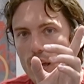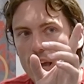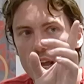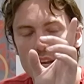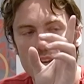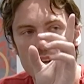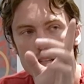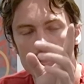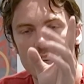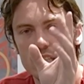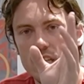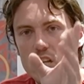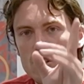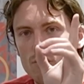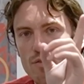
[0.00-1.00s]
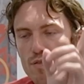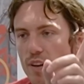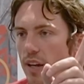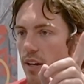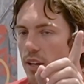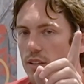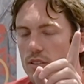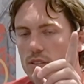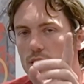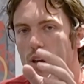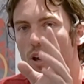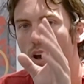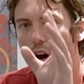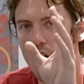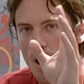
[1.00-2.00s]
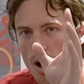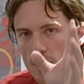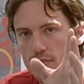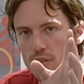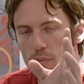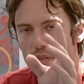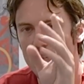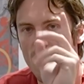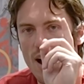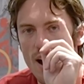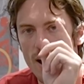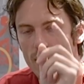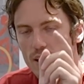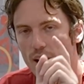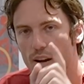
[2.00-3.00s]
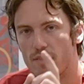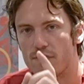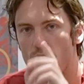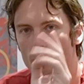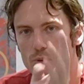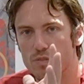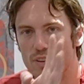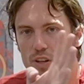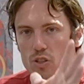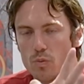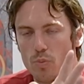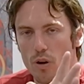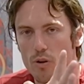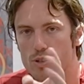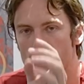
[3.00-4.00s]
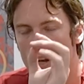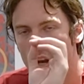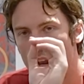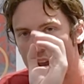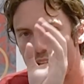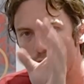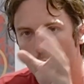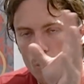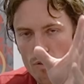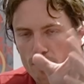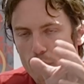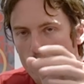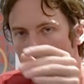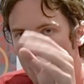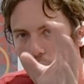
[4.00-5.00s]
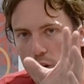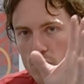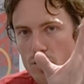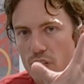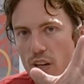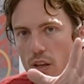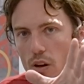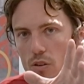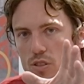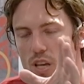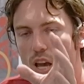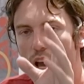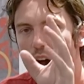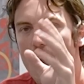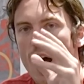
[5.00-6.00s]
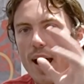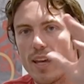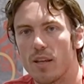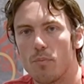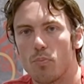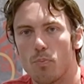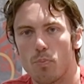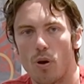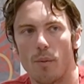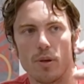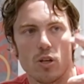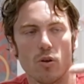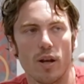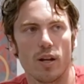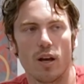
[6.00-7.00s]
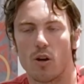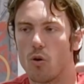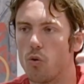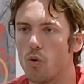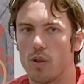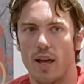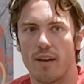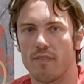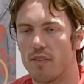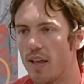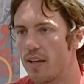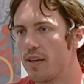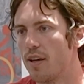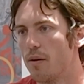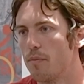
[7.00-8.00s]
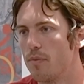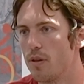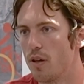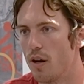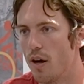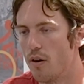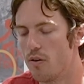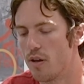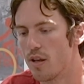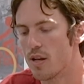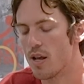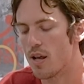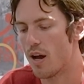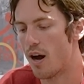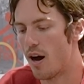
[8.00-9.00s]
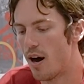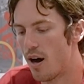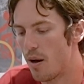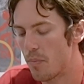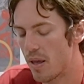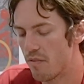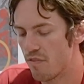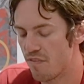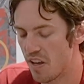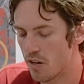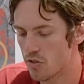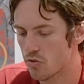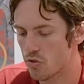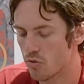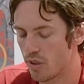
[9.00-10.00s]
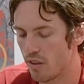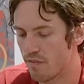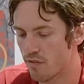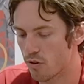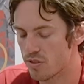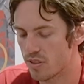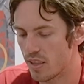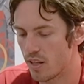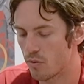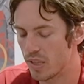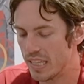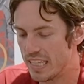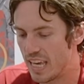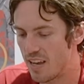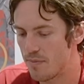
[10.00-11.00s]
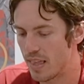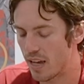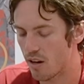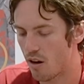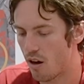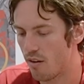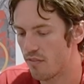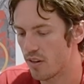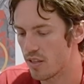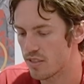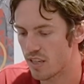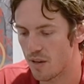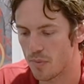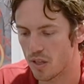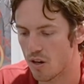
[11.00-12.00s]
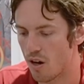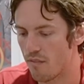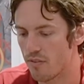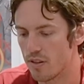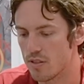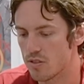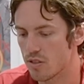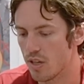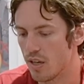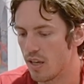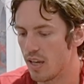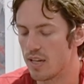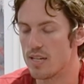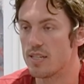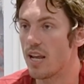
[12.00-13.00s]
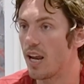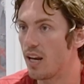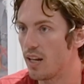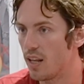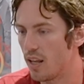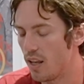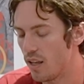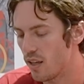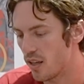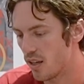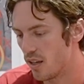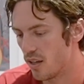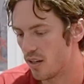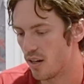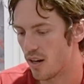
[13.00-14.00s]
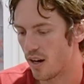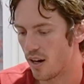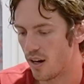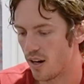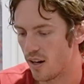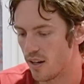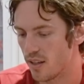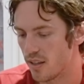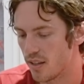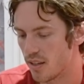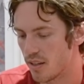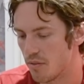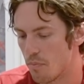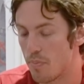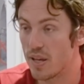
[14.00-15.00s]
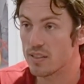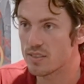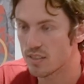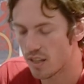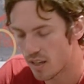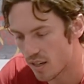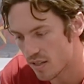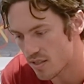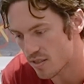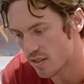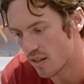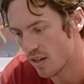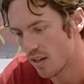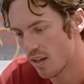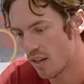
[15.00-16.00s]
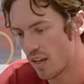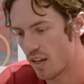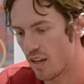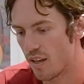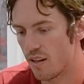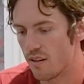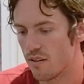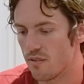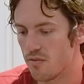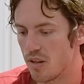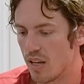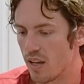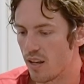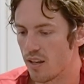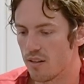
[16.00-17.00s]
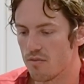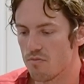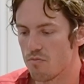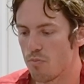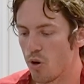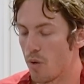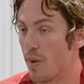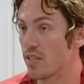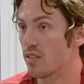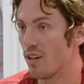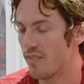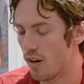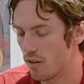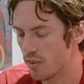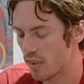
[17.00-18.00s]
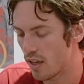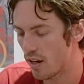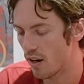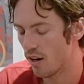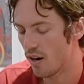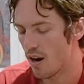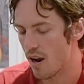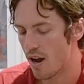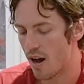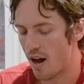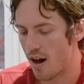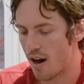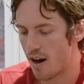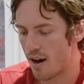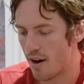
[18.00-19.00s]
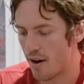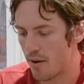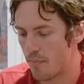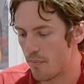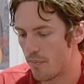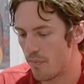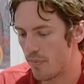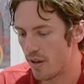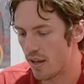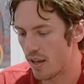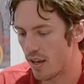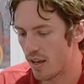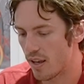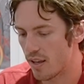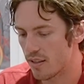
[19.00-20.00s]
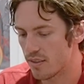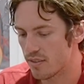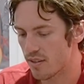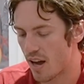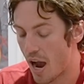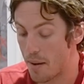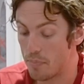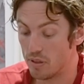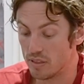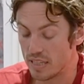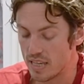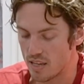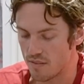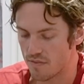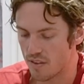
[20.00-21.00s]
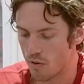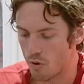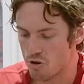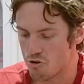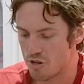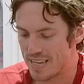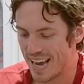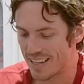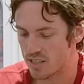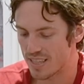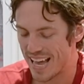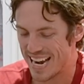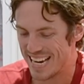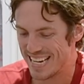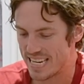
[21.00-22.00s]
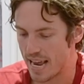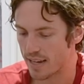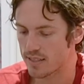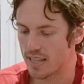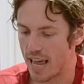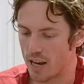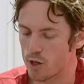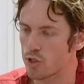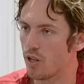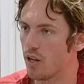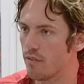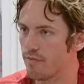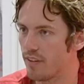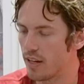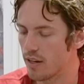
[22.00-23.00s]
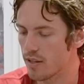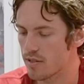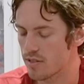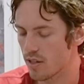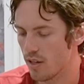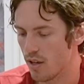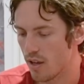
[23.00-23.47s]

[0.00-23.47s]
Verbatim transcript: and he's like teaching fitness. Awesome. If I kind of follow his fitness approach, and learn from him and watch his videos, I can probably create a, a cool life like him, you know? Um, and fitness was really the first thing that really gave me that confidence, gave me the confidence in dating and uh, in business, in in putting myself out there. Um, and I believe that when you get to that next echelon of fitness,